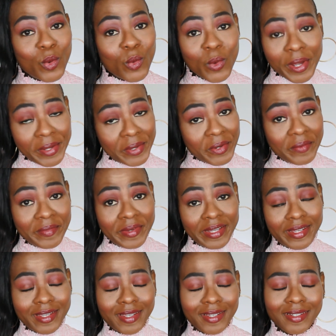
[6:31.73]
Welcome
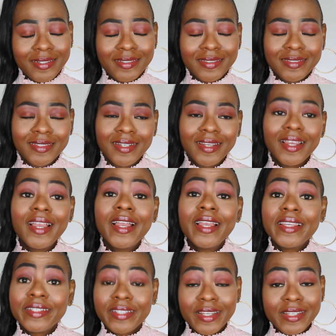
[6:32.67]
back.
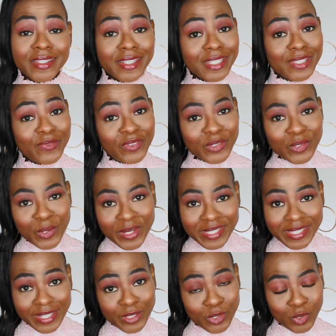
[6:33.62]
Yes, this video
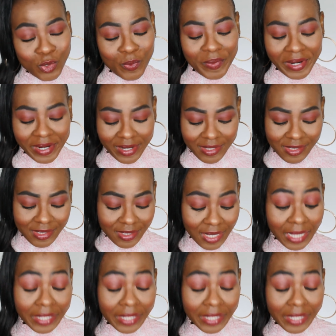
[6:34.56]
is in two parts,